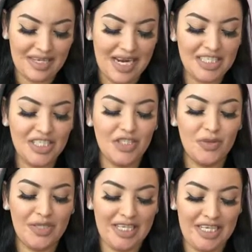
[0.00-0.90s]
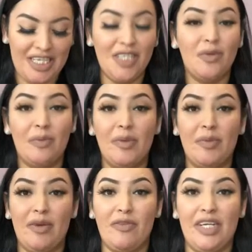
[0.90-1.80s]
I just don't let anyone be
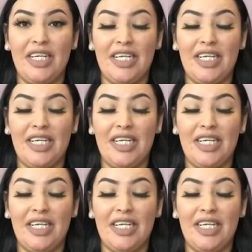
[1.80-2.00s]
my friend.